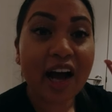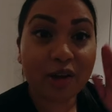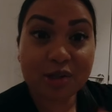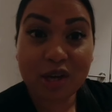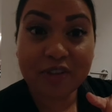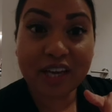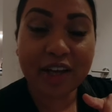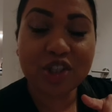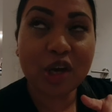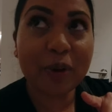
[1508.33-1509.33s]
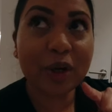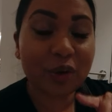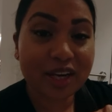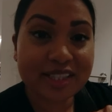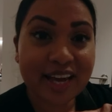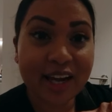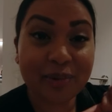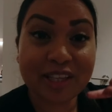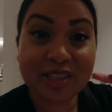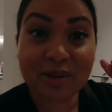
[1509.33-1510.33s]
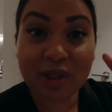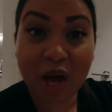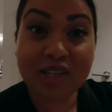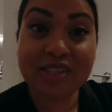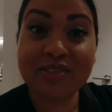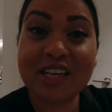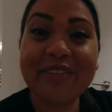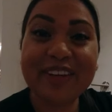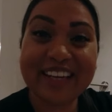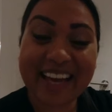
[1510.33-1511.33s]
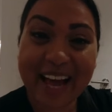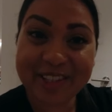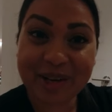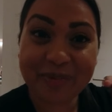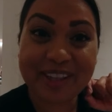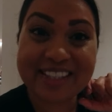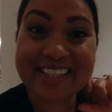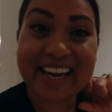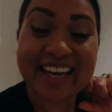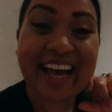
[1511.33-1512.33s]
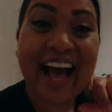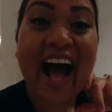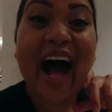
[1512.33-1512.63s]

I also have to catch up on Grey's Anatomy, so lots of TV to catch up with tonight.